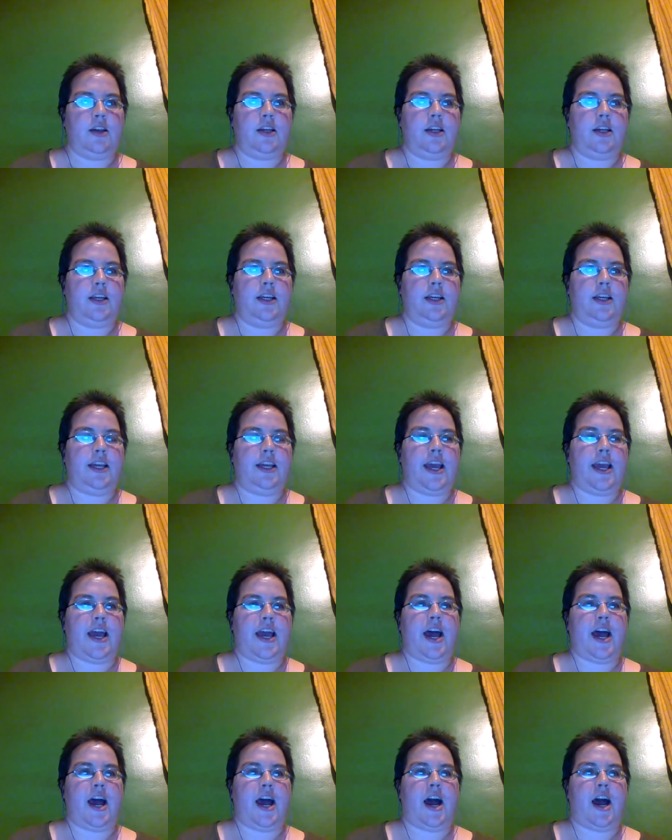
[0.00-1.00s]

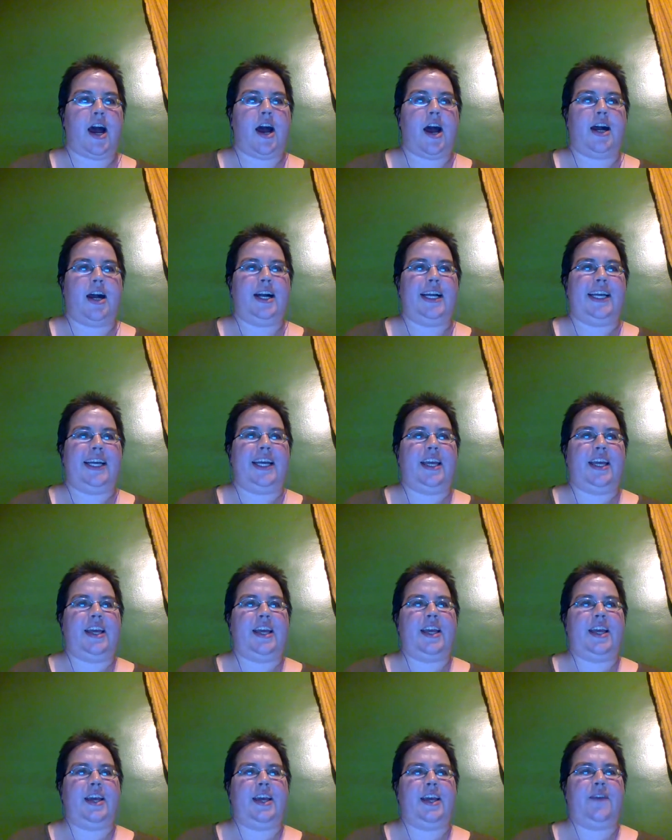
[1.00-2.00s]
yeah,
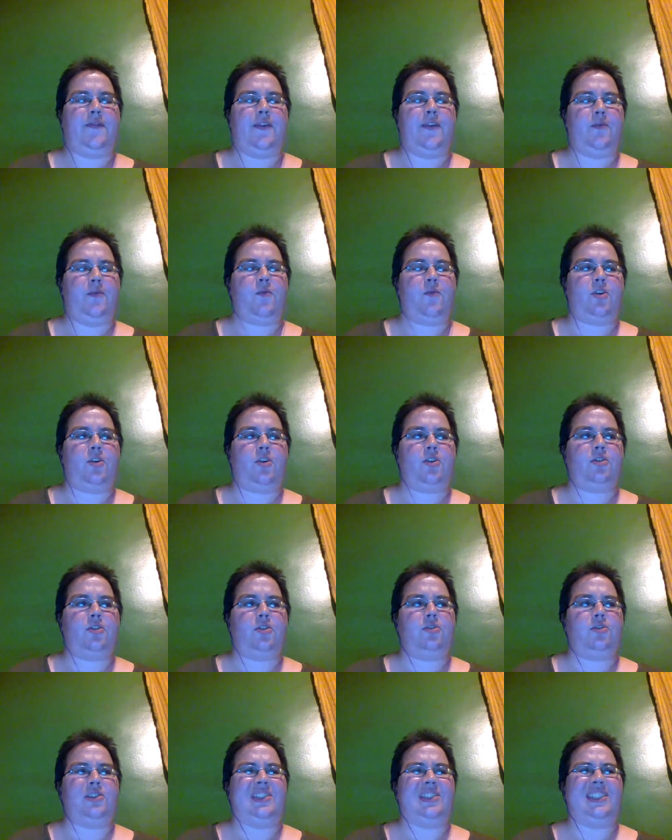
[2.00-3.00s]
if it
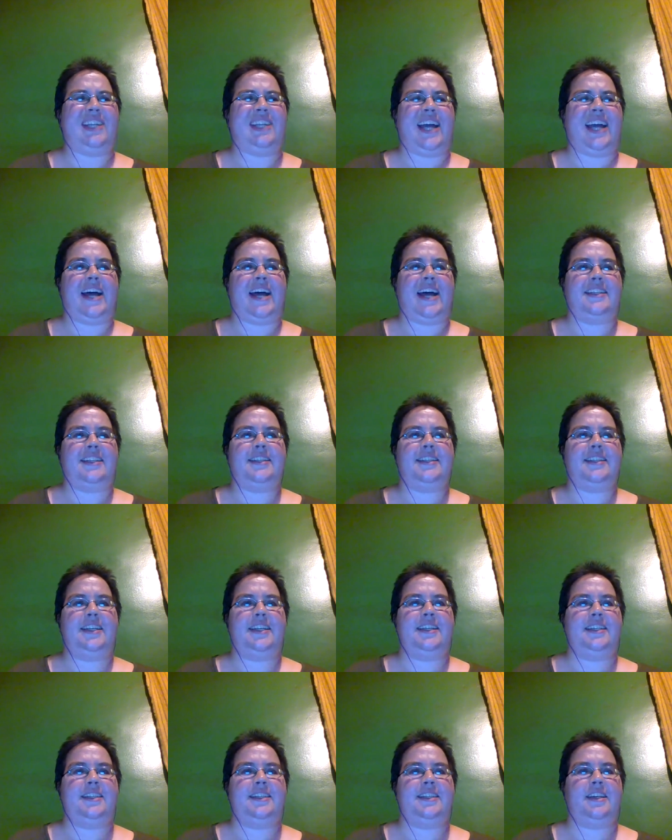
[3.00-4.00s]
were last
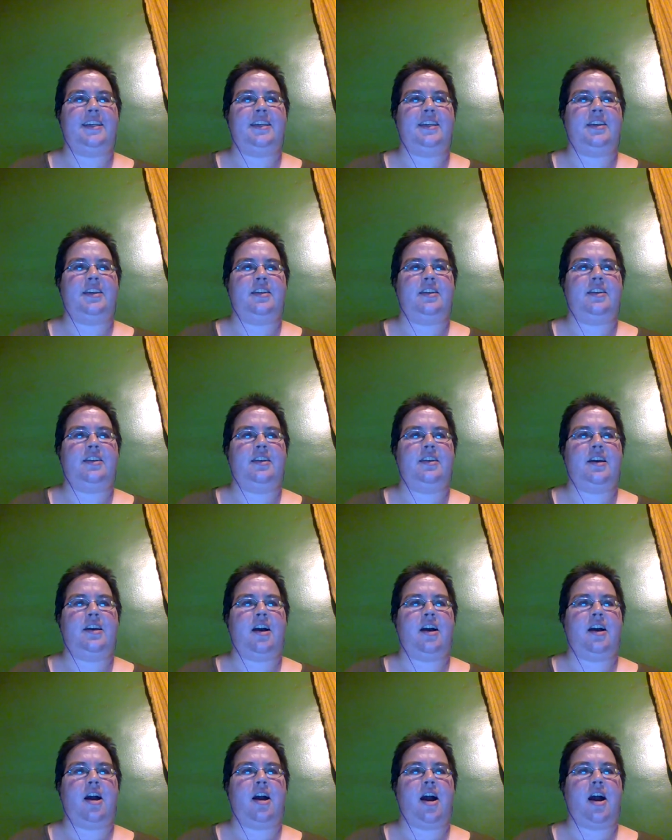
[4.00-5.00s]
season,
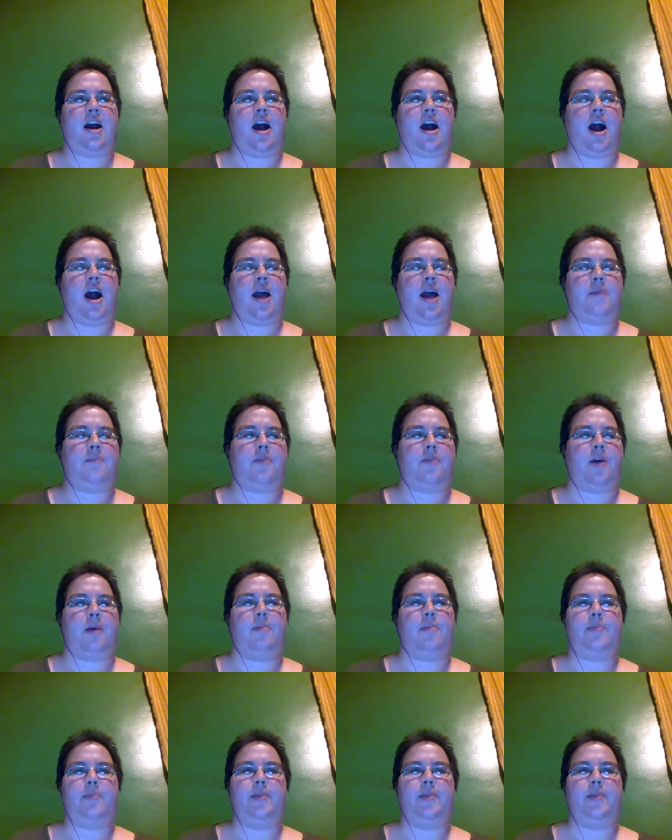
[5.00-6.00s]
I
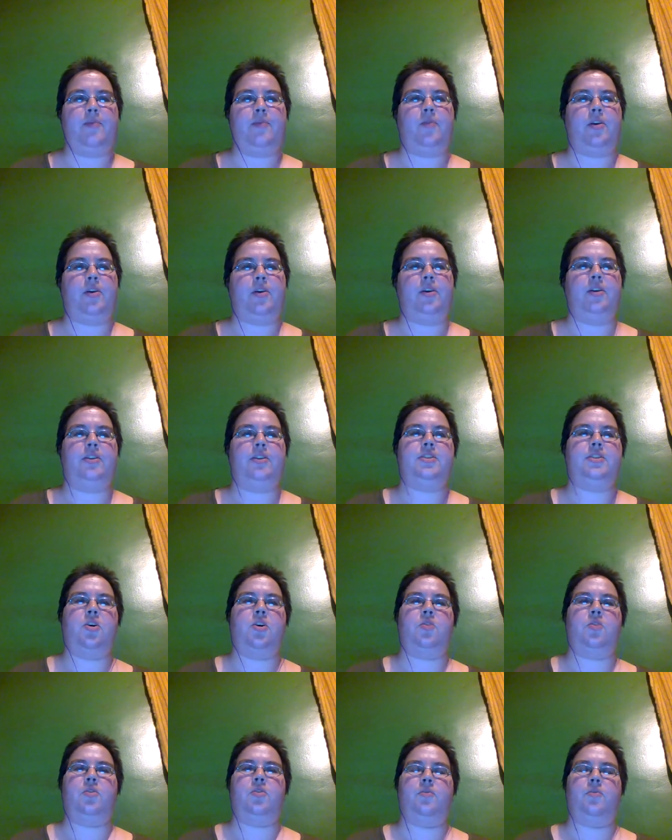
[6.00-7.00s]
probably would
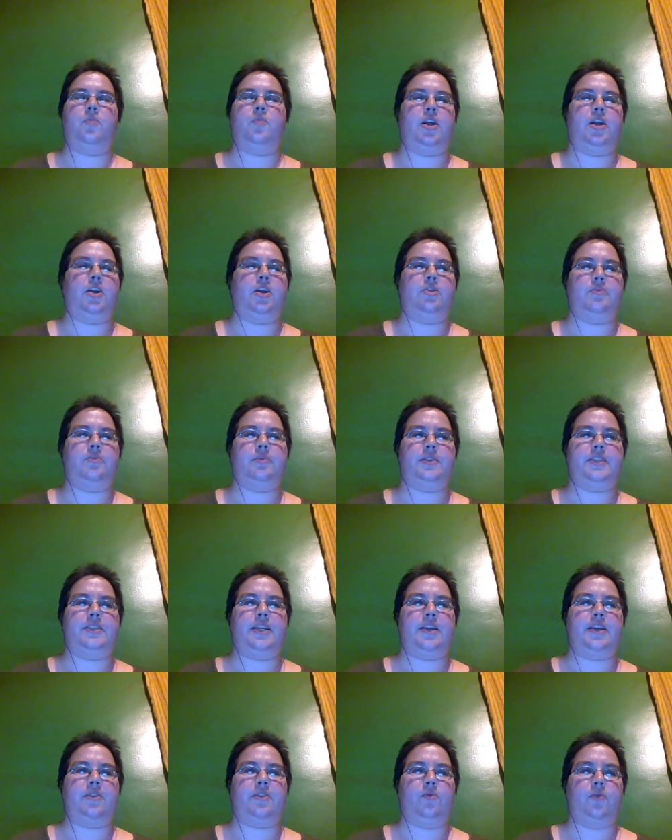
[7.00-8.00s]
totally
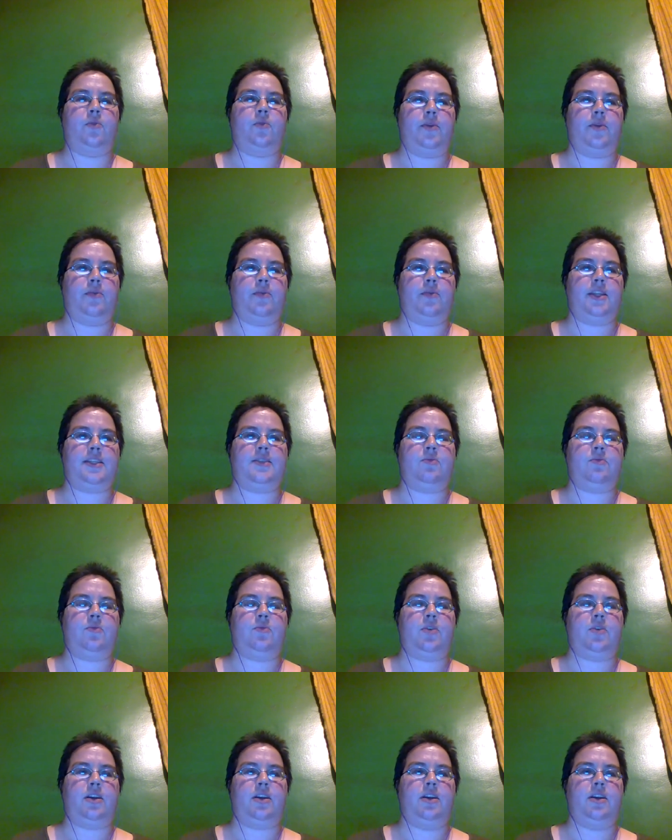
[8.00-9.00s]
100% agree with this
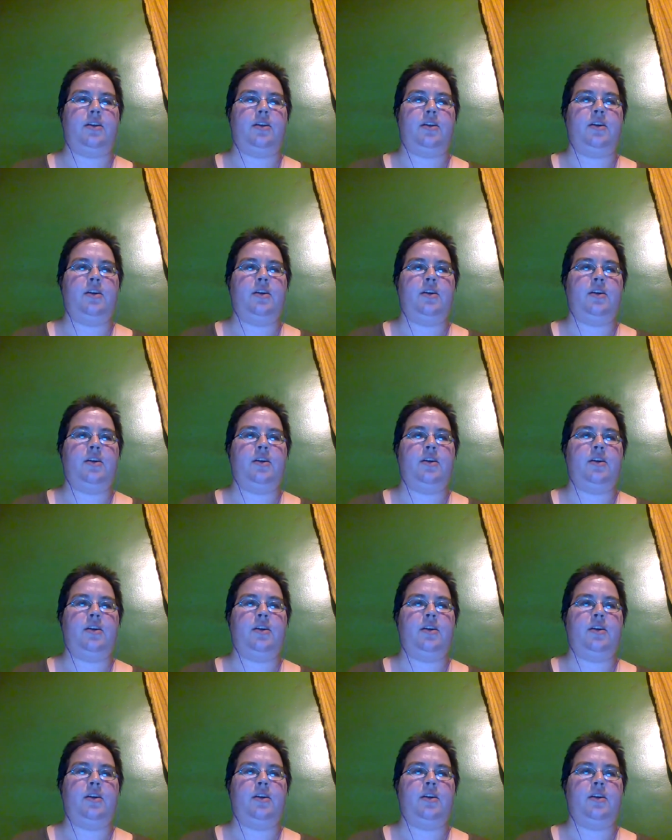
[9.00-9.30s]
one.